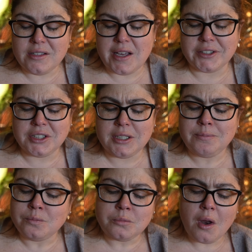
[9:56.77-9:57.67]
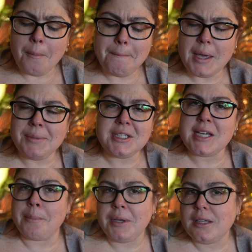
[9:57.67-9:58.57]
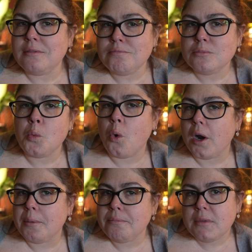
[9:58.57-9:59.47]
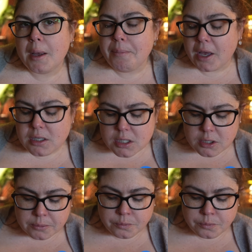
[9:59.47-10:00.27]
It's actually maybe tepid, warm at best.